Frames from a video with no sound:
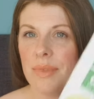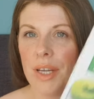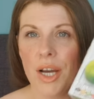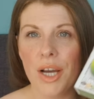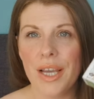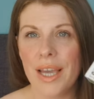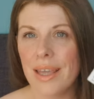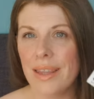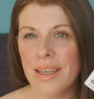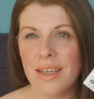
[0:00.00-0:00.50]
I
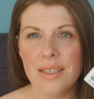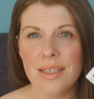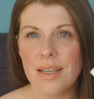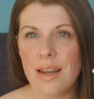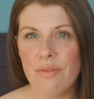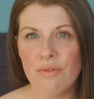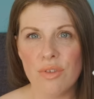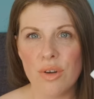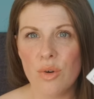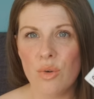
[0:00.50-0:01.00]
get these in
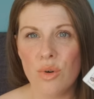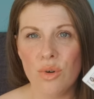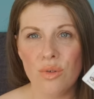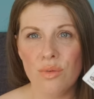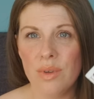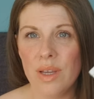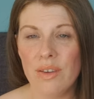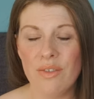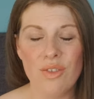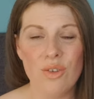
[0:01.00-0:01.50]
every
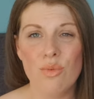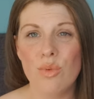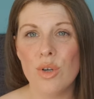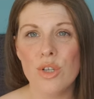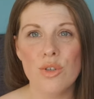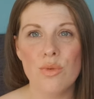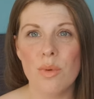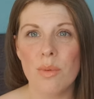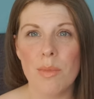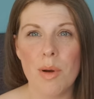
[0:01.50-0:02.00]
haul. If you've
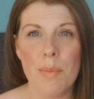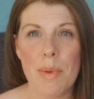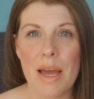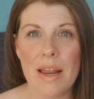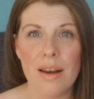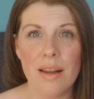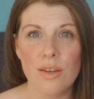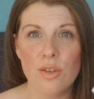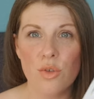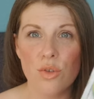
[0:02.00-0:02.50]
watched one of my
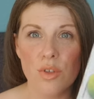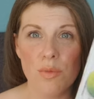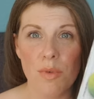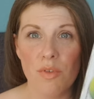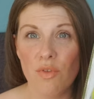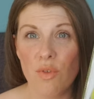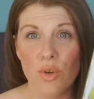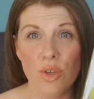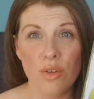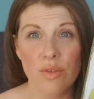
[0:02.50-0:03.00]
Poundland hauls
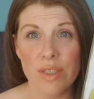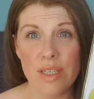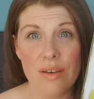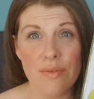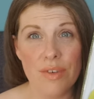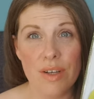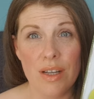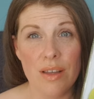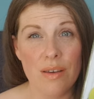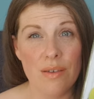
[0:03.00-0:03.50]
before, you'll
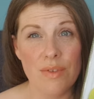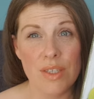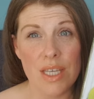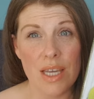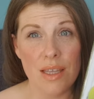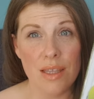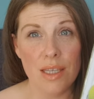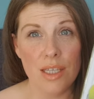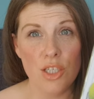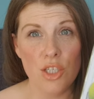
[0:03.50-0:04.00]
definitely have
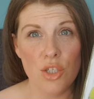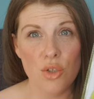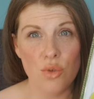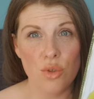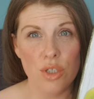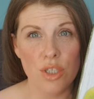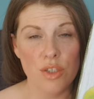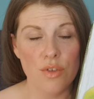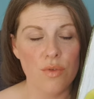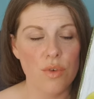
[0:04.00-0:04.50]
seen these
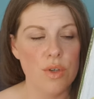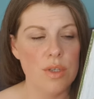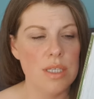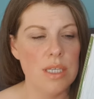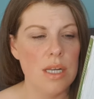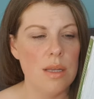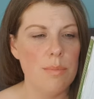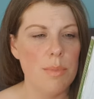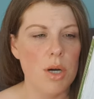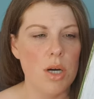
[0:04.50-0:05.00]
Jordan's Fruit
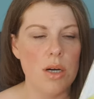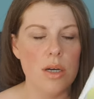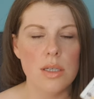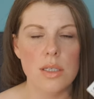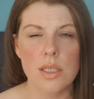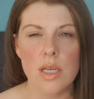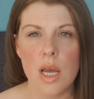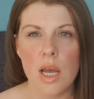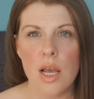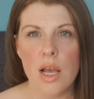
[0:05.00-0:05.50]
Silly
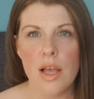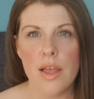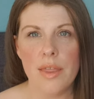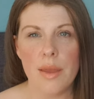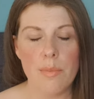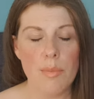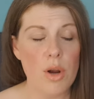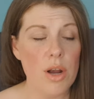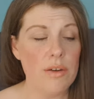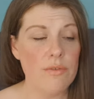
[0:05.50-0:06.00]
Bars.
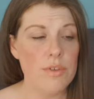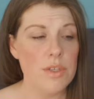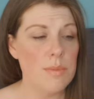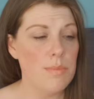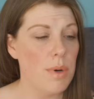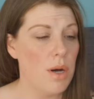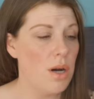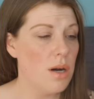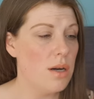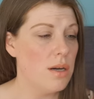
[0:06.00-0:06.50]
They're breakfast
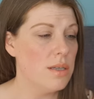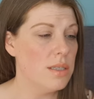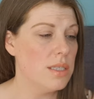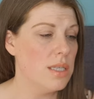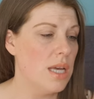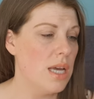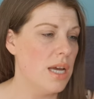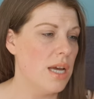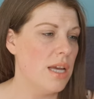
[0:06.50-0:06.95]
bars.